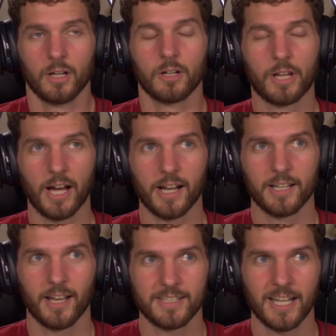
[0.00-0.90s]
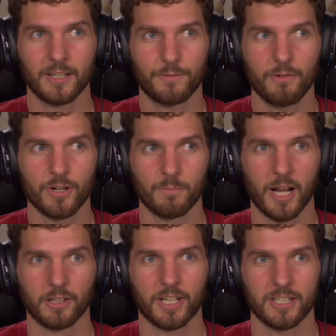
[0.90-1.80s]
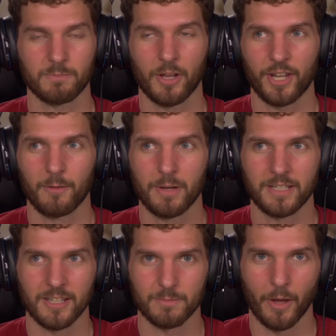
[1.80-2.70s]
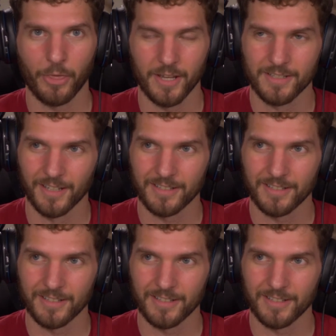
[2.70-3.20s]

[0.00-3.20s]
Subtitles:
oh God, I say in the future, but I look at this month and how busy this month is.